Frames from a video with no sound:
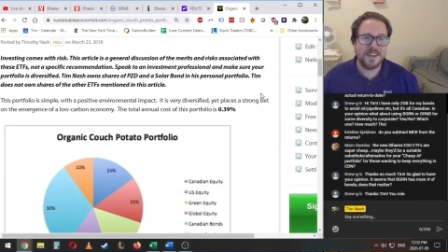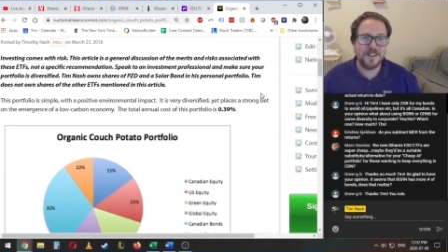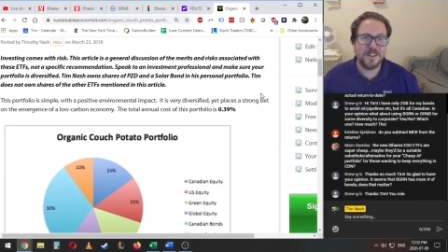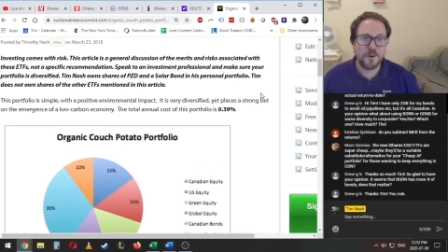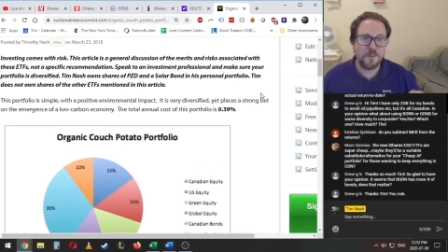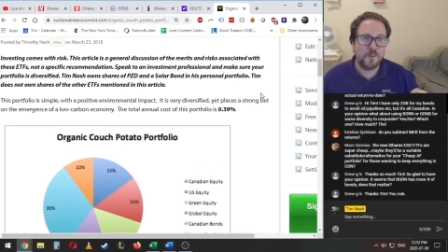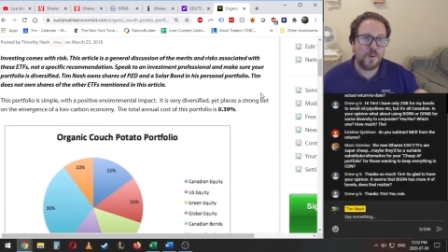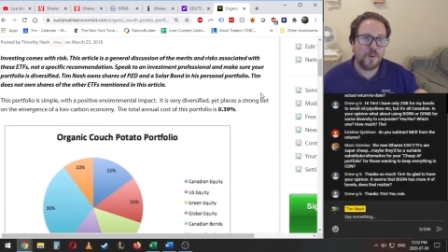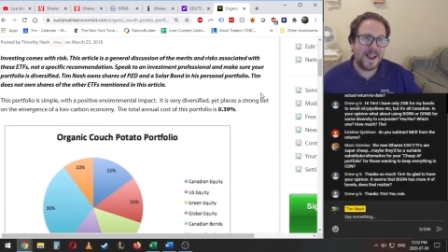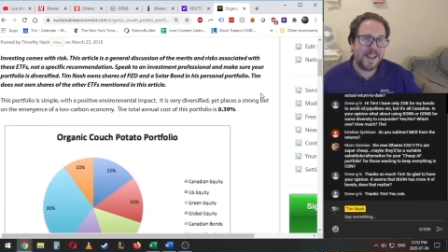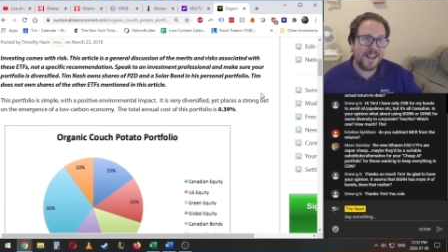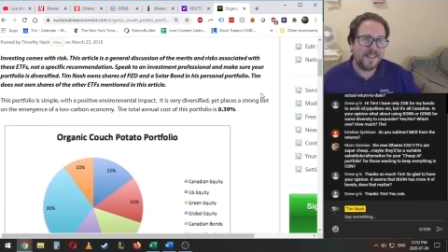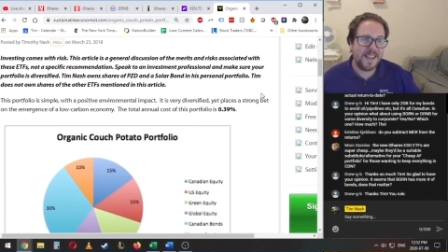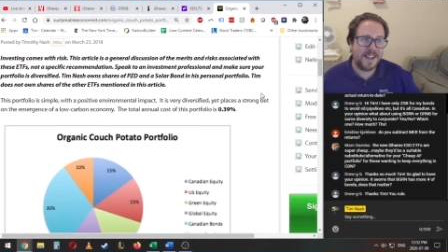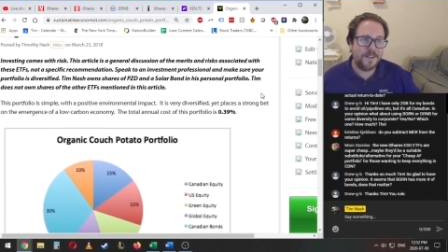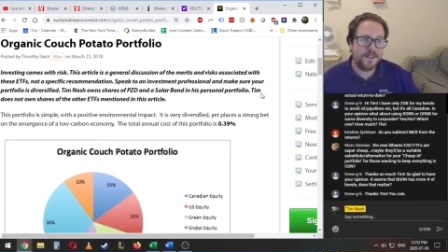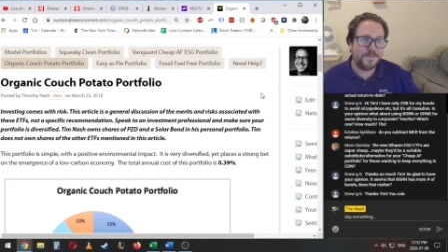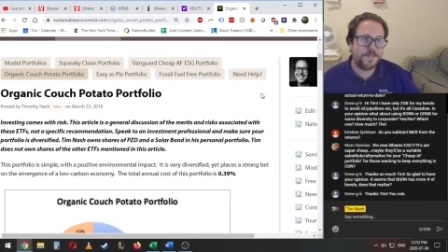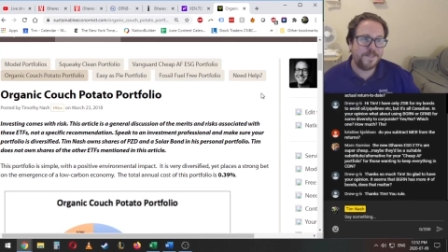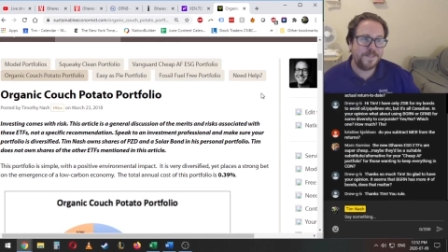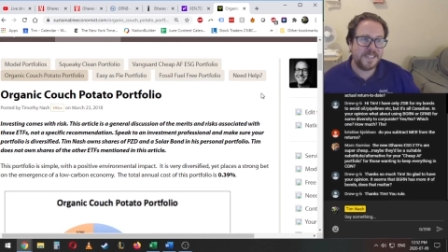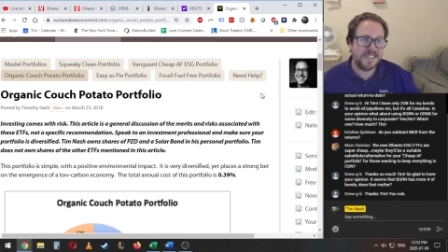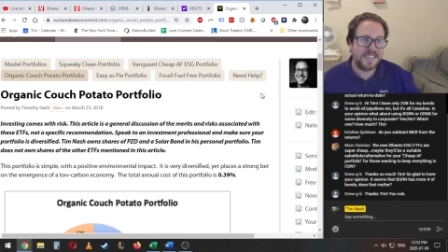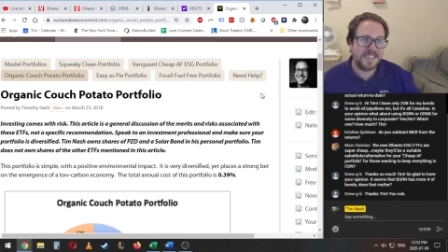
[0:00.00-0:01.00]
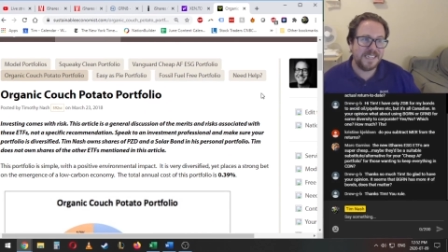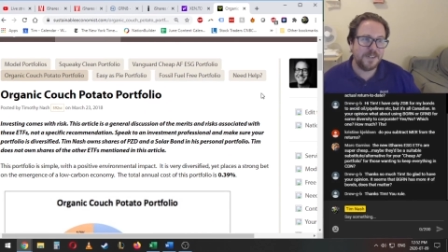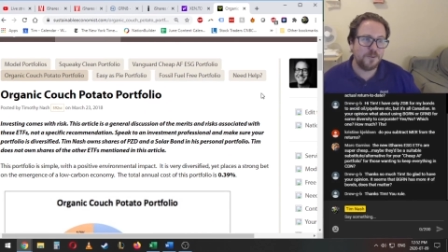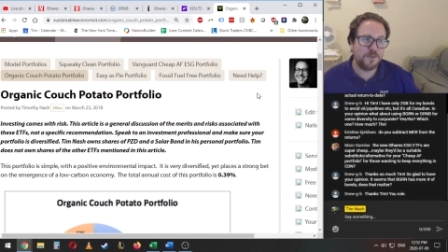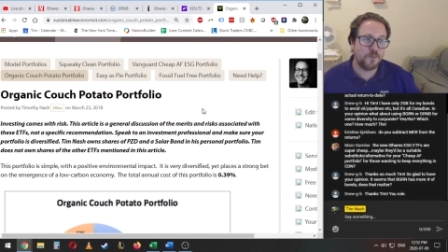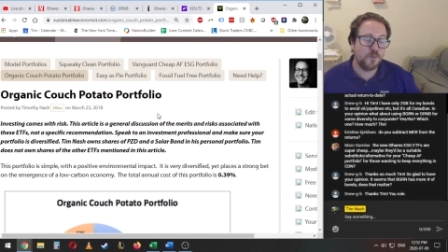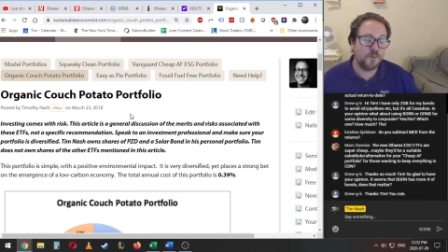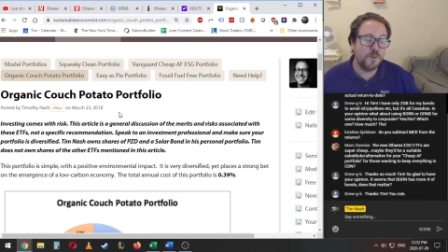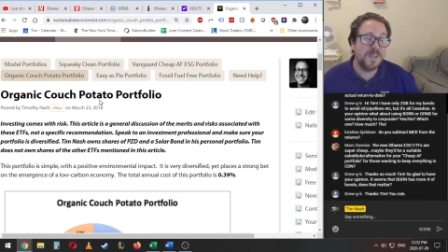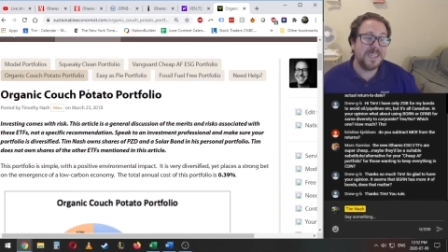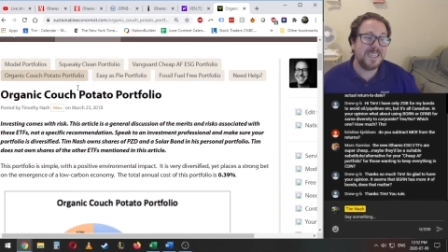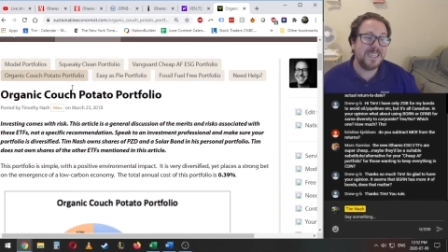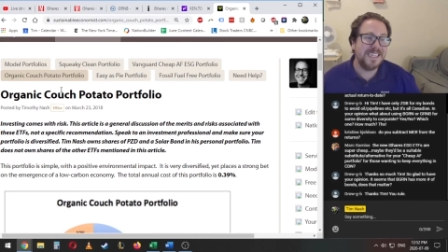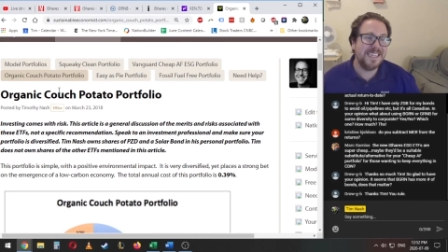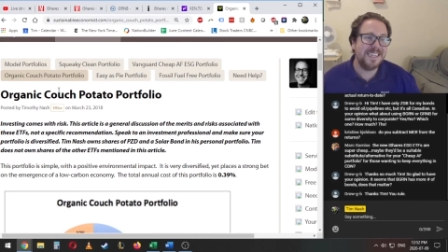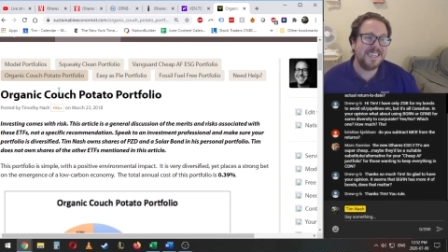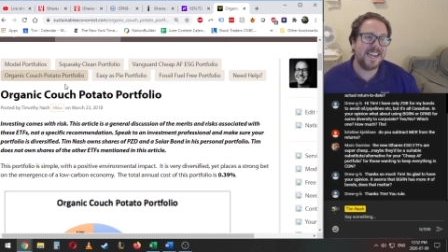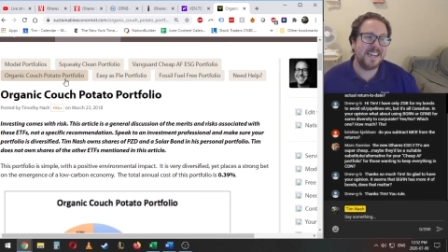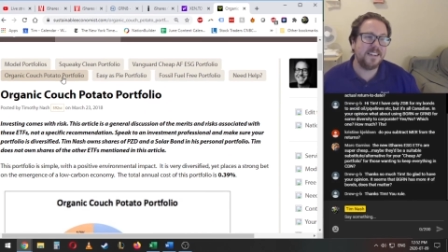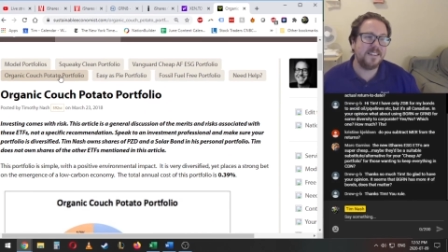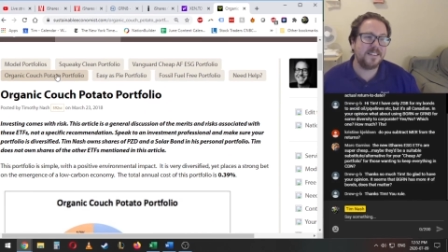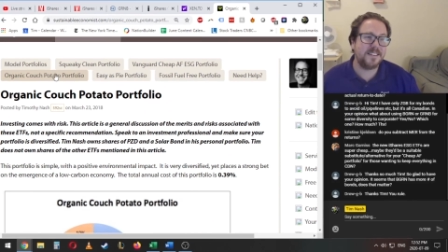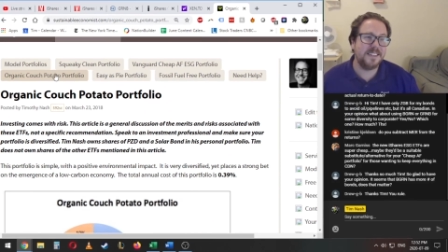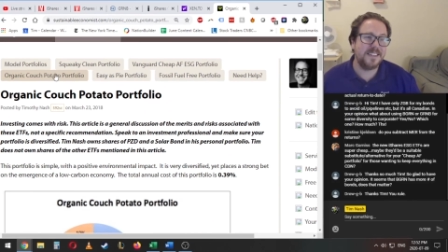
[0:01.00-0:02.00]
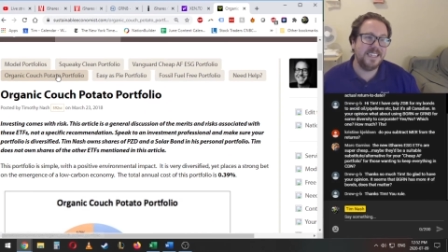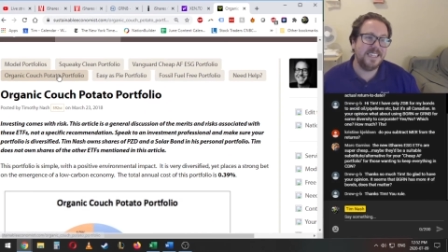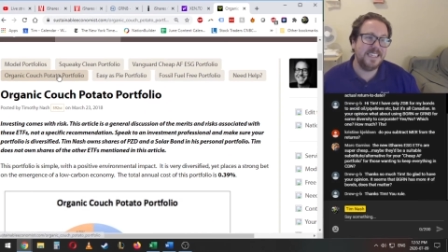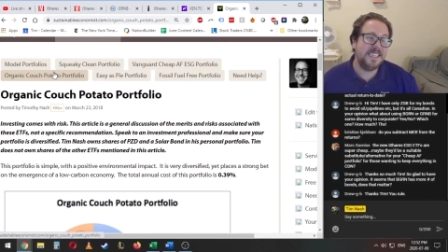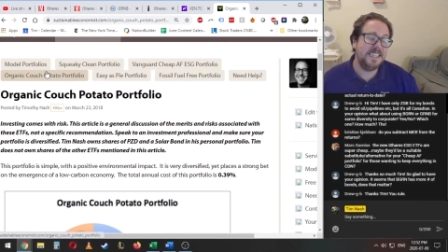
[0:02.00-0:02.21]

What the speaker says: the way they fit in really nicely